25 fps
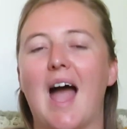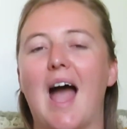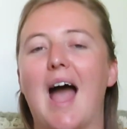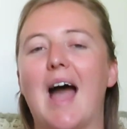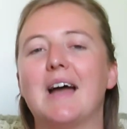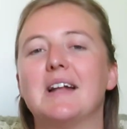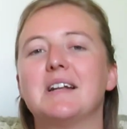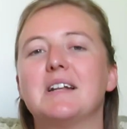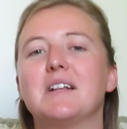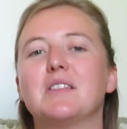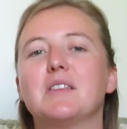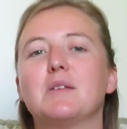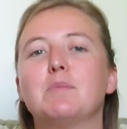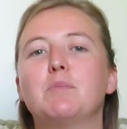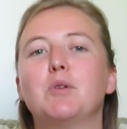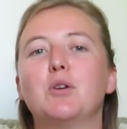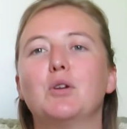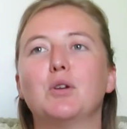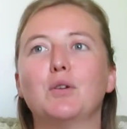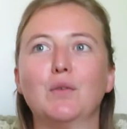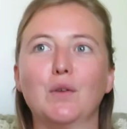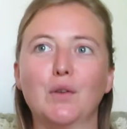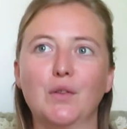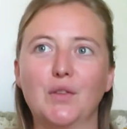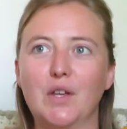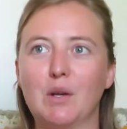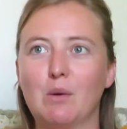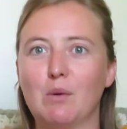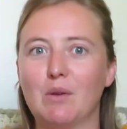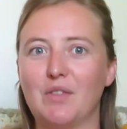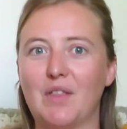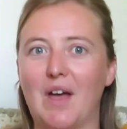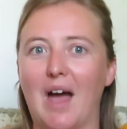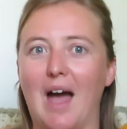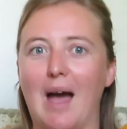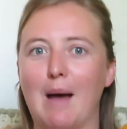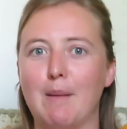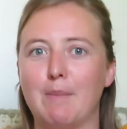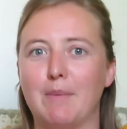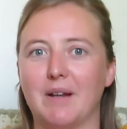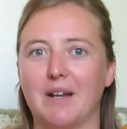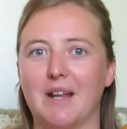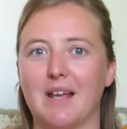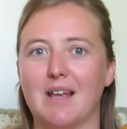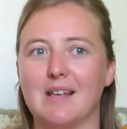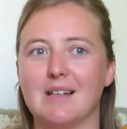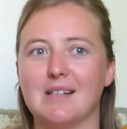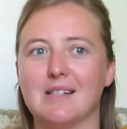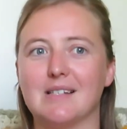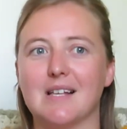And the beautiful thing with the
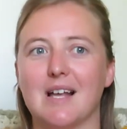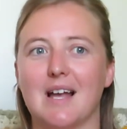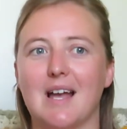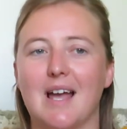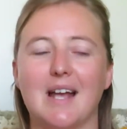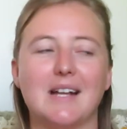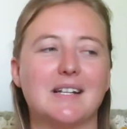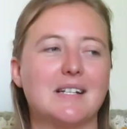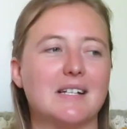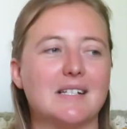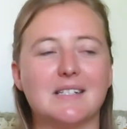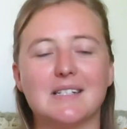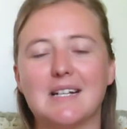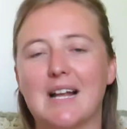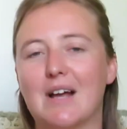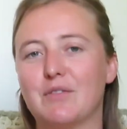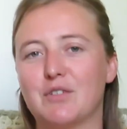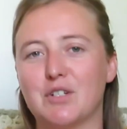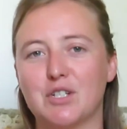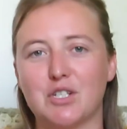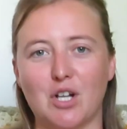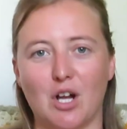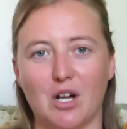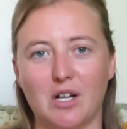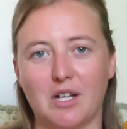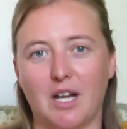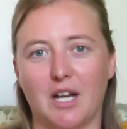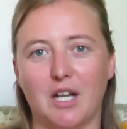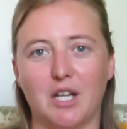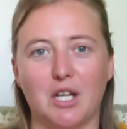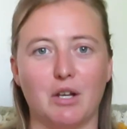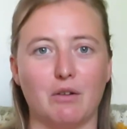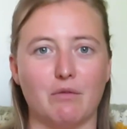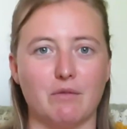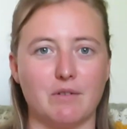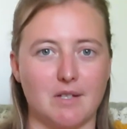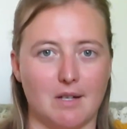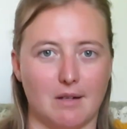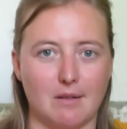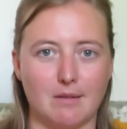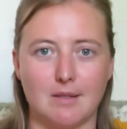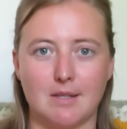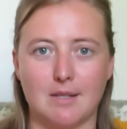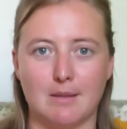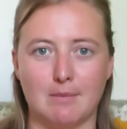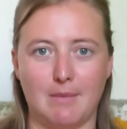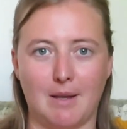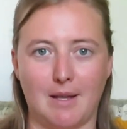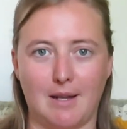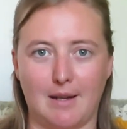habit is it doesn't have to start getting your
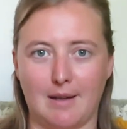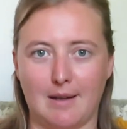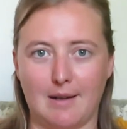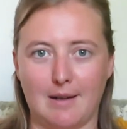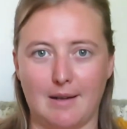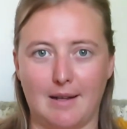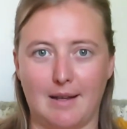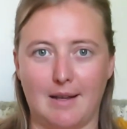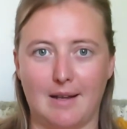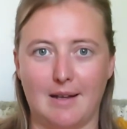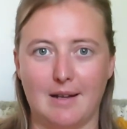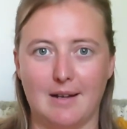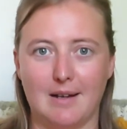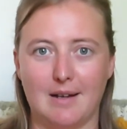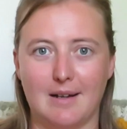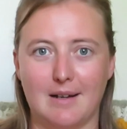results immediately.